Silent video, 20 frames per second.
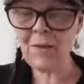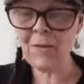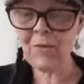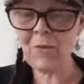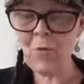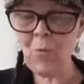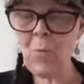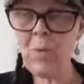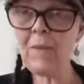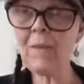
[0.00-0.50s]

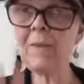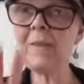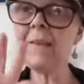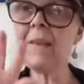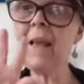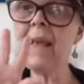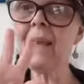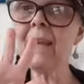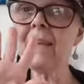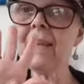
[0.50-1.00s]
So one
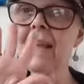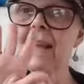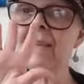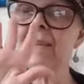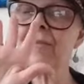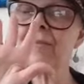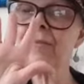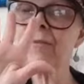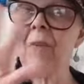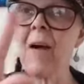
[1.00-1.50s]
side
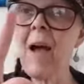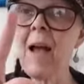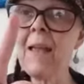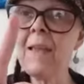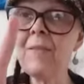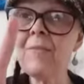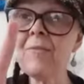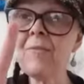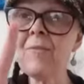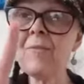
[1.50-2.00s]
has 5.